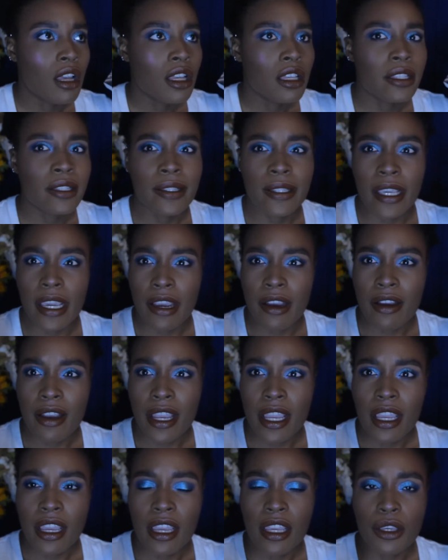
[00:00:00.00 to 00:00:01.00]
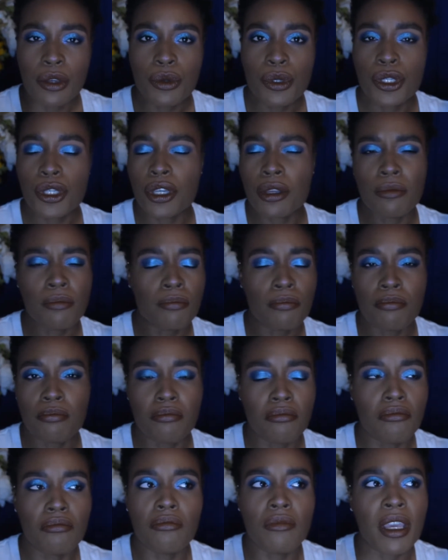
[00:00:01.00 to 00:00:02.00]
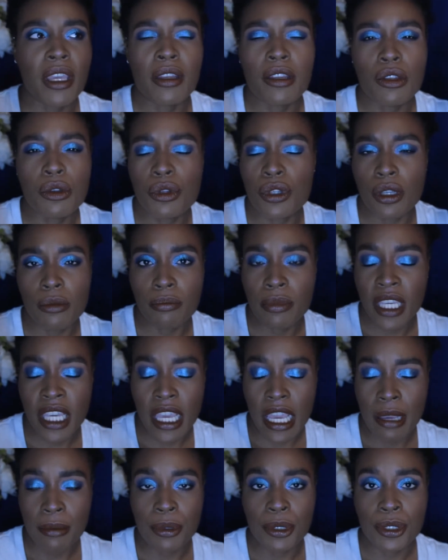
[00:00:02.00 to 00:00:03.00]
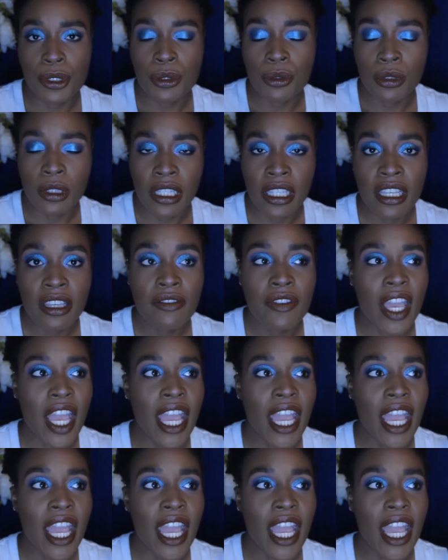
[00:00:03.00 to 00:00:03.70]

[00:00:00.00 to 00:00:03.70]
scary. You shouldn't be able to live.